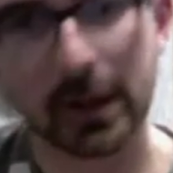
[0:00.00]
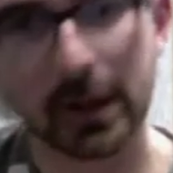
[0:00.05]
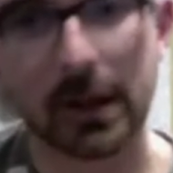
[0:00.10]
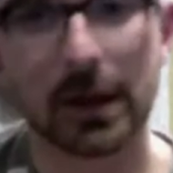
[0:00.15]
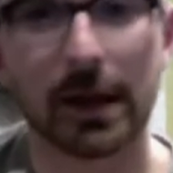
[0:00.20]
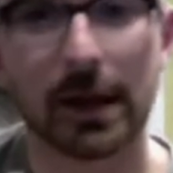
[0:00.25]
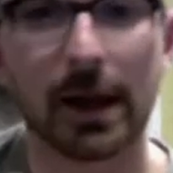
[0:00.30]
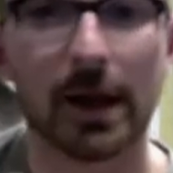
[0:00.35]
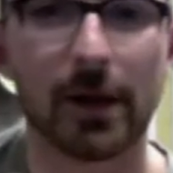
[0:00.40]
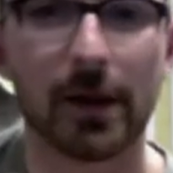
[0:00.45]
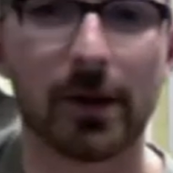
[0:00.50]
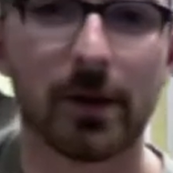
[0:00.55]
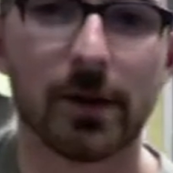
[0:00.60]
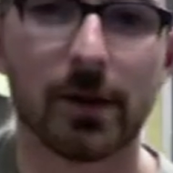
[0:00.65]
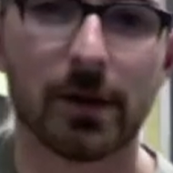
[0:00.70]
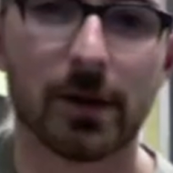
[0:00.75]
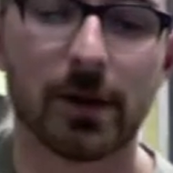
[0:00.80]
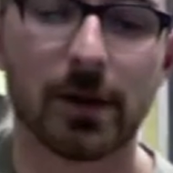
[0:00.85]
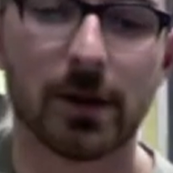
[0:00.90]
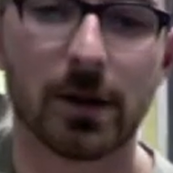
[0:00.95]
Now,
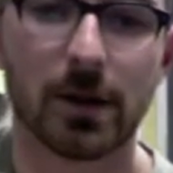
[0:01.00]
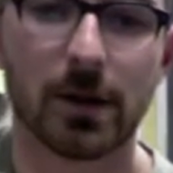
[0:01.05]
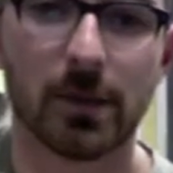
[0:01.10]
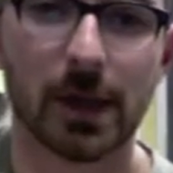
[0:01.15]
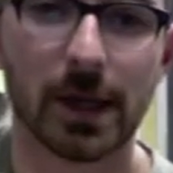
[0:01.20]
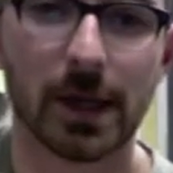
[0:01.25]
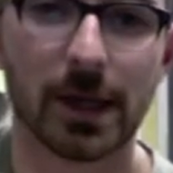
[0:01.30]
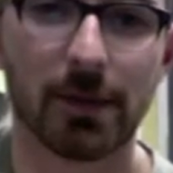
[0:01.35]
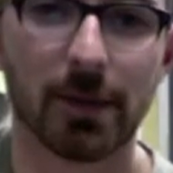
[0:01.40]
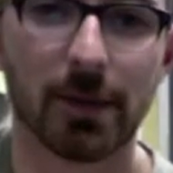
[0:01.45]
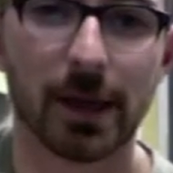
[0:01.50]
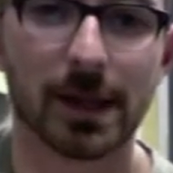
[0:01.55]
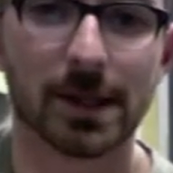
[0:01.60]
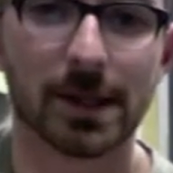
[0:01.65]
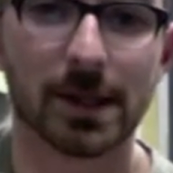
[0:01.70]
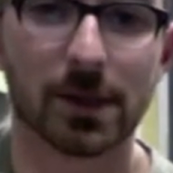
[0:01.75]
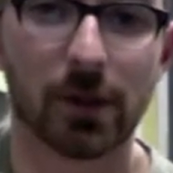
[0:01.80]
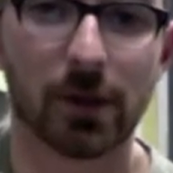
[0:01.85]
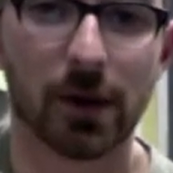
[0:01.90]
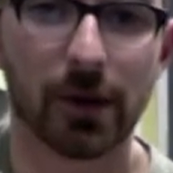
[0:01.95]
the pinky plays the
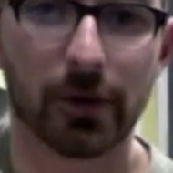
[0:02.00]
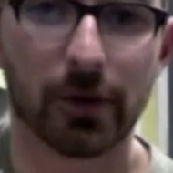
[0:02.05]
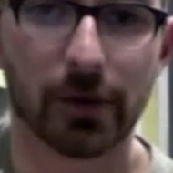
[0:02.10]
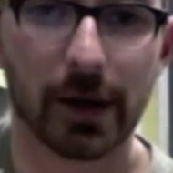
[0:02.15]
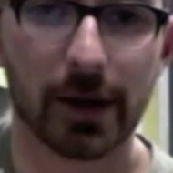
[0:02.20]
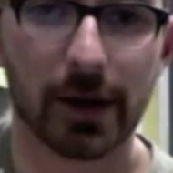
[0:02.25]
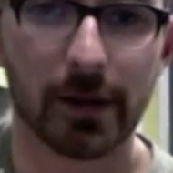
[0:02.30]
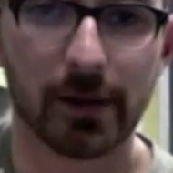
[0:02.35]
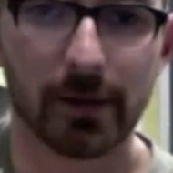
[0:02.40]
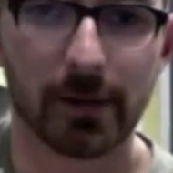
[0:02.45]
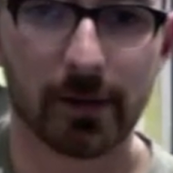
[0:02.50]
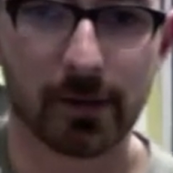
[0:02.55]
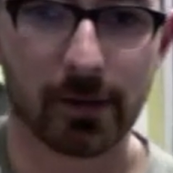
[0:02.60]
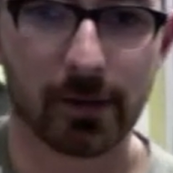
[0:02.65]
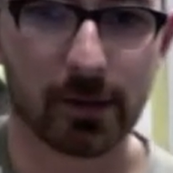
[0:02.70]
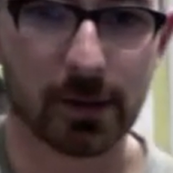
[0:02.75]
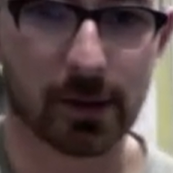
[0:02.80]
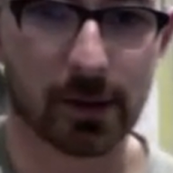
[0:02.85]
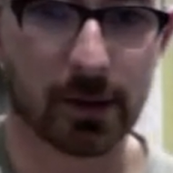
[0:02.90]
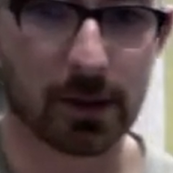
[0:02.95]
12th fret,
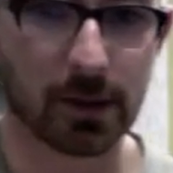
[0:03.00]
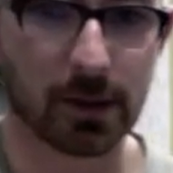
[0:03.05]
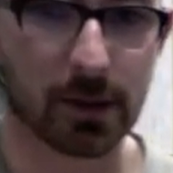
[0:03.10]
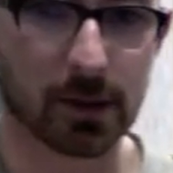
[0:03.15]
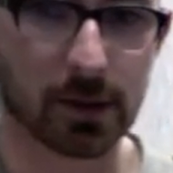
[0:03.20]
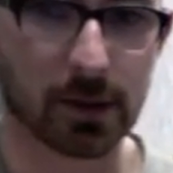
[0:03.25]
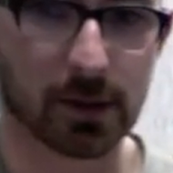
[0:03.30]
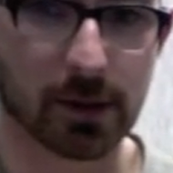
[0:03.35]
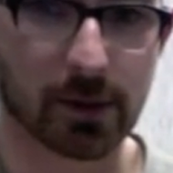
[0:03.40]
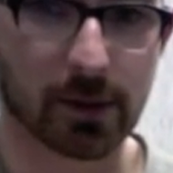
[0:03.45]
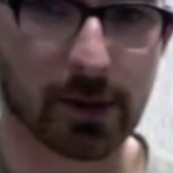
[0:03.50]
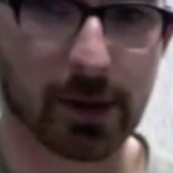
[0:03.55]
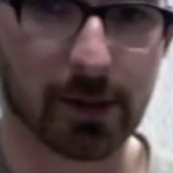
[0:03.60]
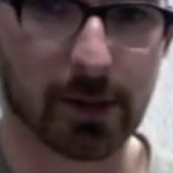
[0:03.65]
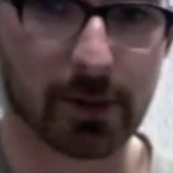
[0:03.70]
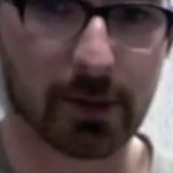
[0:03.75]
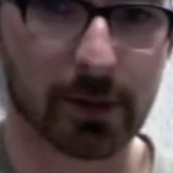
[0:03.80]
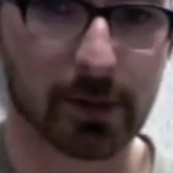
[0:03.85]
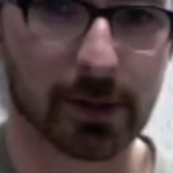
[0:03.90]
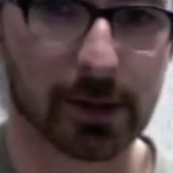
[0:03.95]
so I'll just square up a
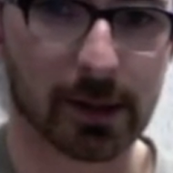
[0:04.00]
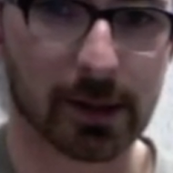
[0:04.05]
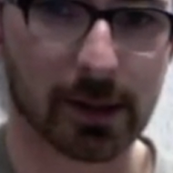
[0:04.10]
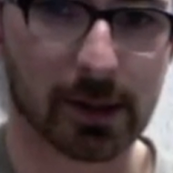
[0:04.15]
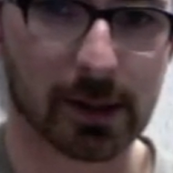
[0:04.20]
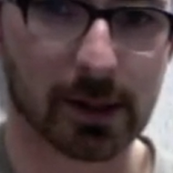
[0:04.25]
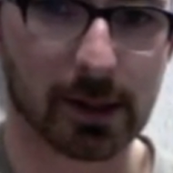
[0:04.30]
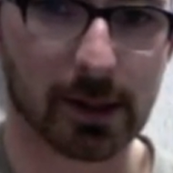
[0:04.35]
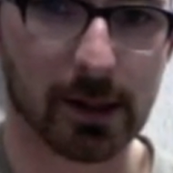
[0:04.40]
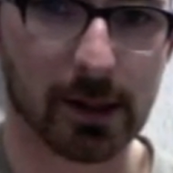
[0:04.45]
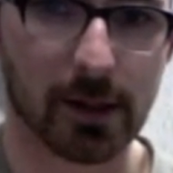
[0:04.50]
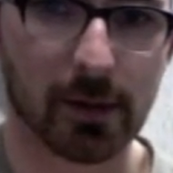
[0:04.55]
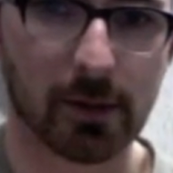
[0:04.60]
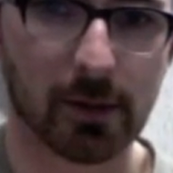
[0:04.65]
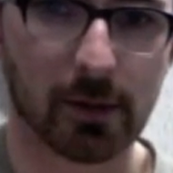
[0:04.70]
little bit so I can see that.